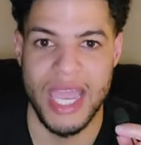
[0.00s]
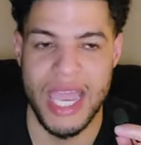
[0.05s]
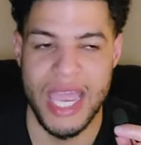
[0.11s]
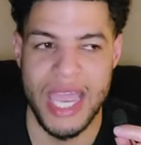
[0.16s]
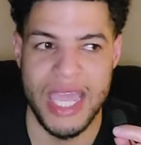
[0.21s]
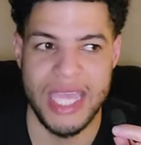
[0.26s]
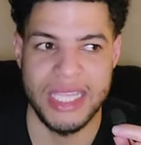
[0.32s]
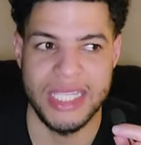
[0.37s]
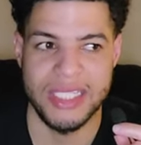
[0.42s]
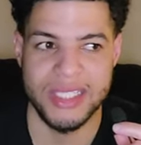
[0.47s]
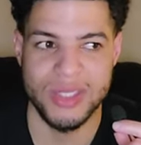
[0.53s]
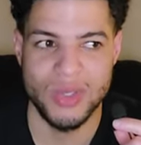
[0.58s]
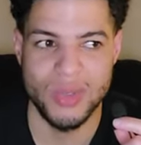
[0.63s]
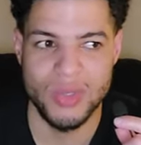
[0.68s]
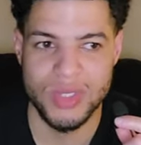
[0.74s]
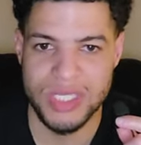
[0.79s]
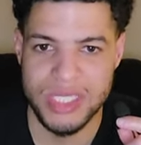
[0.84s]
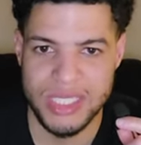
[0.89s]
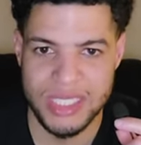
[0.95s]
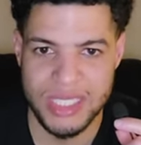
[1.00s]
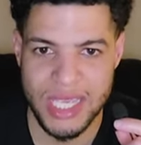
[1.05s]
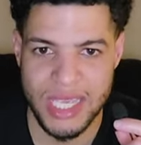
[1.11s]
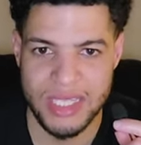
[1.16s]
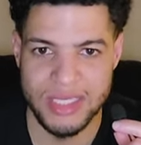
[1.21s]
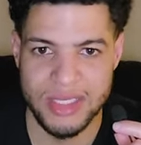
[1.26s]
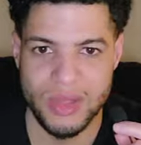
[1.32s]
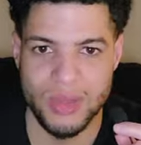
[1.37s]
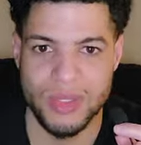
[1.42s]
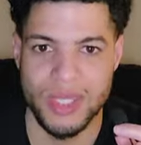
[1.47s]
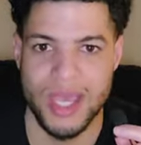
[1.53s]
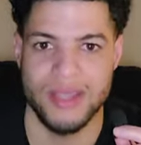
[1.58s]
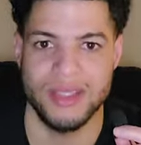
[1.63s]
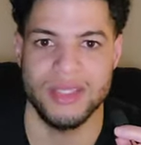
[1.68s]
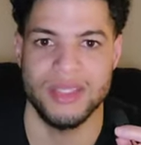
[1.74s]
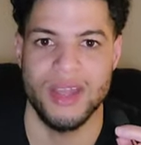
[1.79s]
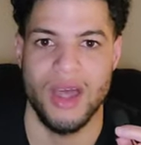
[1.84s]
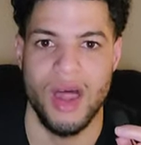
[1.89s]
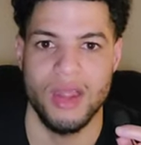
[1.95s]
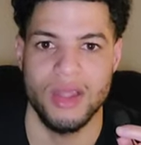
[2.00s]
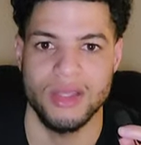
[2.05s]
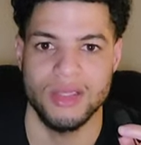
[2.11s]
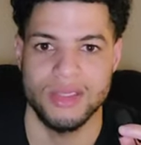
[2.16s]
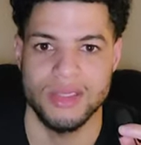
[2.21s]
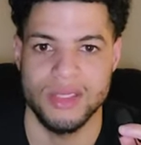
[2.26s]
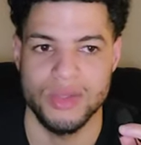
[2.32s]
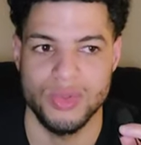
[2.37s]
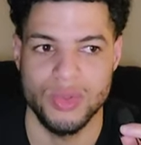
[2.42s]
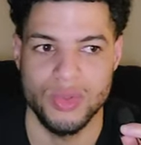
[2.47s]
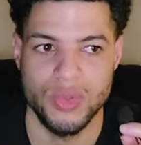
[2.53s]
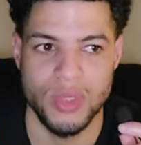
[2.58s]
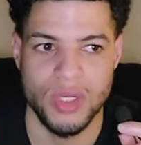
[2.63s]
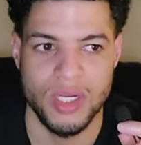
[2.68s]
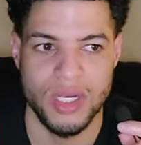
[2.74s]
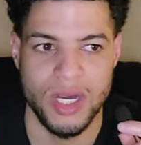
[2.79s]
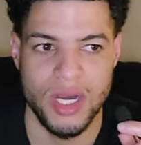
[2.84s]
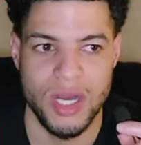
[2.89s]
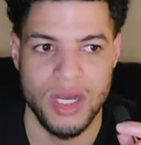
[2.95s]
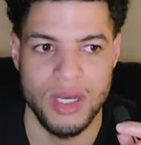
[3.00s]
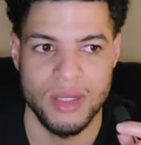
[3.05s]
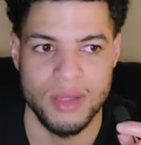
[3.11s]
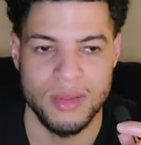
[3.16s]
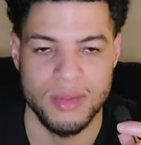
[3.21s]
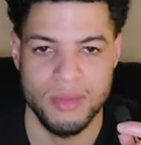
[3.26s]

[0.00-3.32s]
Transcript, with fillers: And this dude just sent $2,000 to uh,